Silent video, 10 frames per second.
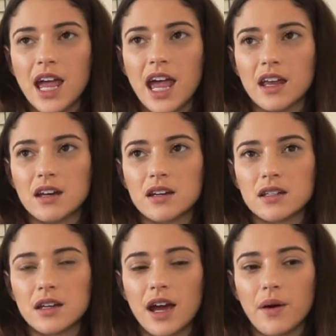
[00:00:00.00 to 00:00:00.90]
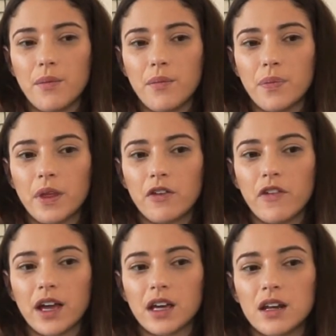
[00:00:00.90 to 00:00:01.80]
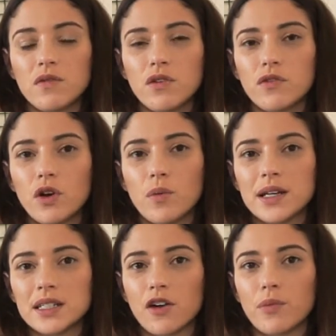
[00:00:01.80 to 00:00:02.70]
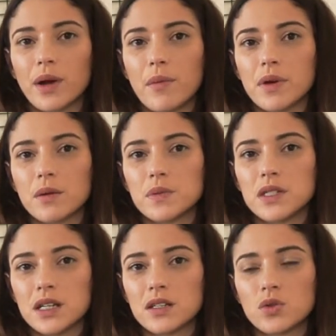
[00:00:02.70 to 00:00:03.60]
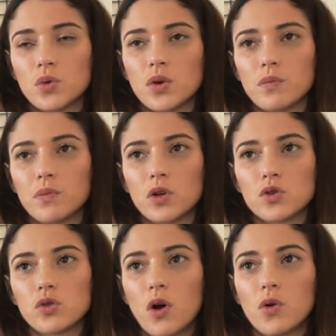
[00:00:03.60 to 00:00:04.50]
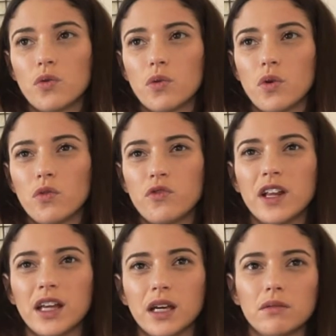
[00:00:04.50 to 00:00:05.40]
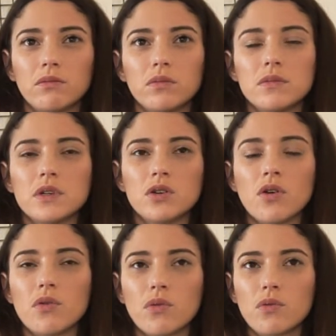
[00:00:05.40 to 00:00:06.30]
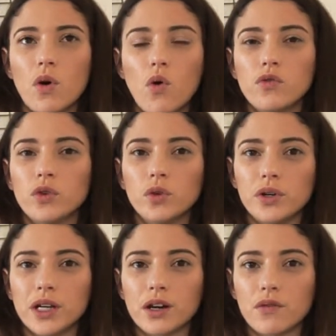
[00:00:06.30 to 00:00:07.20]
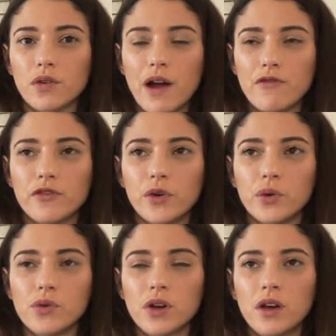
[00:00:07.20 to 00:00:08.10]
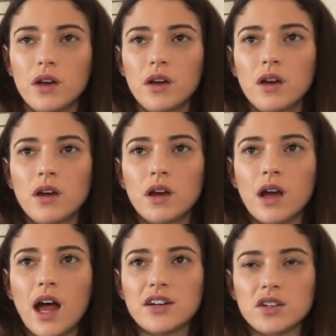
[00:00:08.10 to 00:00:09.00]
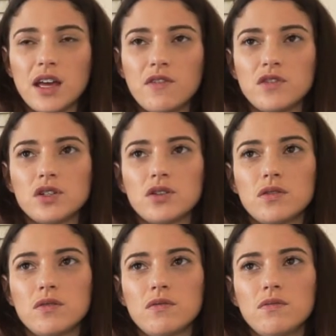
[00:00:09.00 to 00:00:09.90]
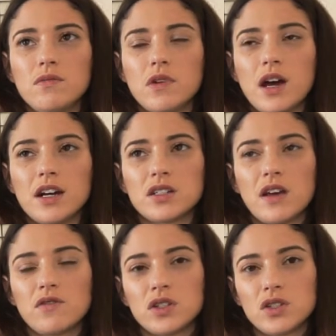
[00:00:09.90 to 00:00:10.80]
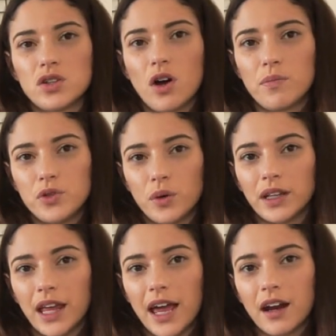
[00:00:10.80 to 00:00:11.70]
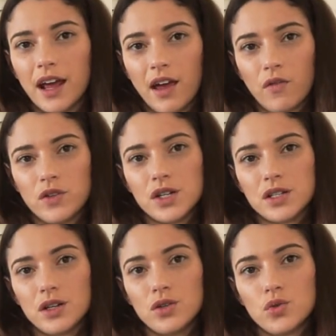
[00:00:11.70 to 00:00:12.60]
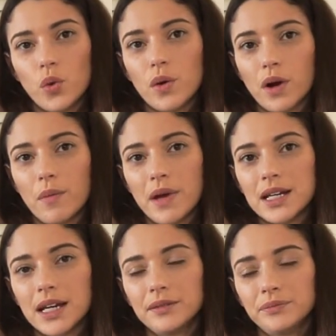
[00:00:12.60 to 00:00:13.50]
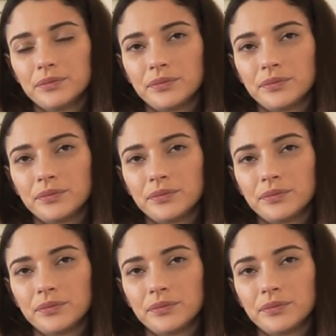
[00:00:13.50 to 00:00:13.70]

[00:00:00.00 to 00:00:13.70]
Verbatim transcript: And um, if I can ever feel myself becoming obsessed or controlled or, or feeling, you know, awful or negative around food, I just have to I just have to stop doing that and I have to just enjoy what I'm eating.